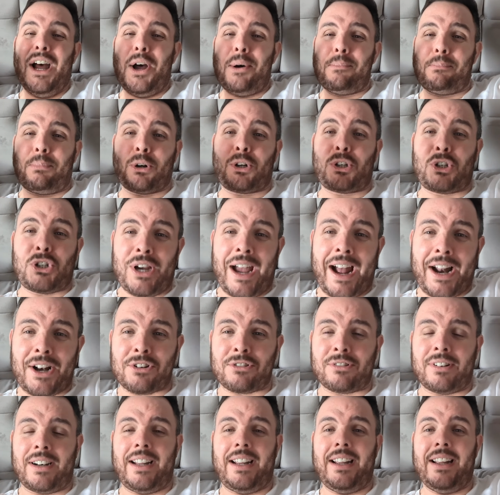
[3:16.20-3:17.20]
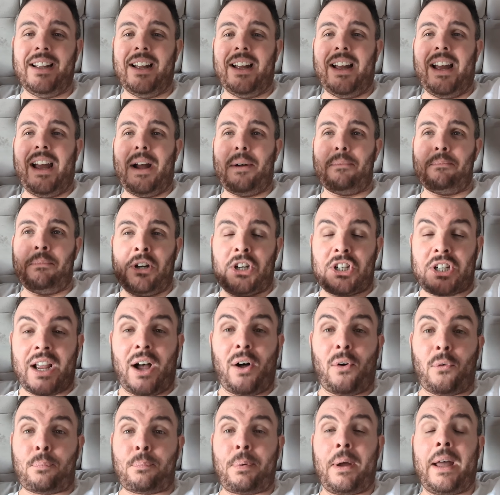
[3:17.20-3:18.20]
but generally,
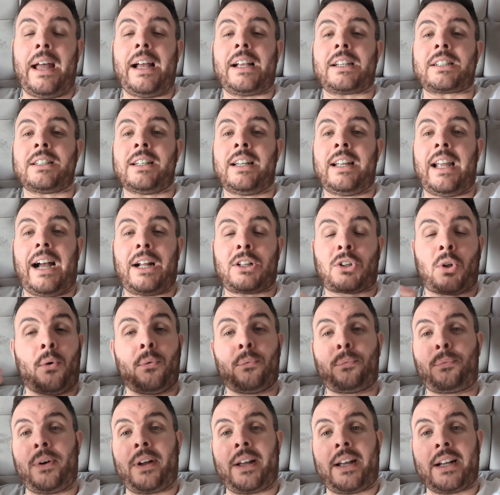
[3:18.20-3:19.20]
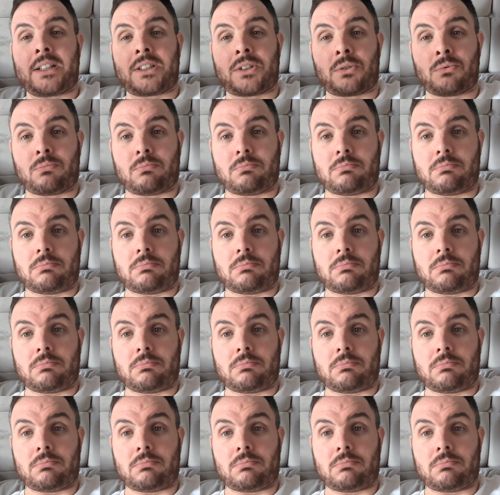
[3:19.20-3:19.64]
myself personally, I don't think it's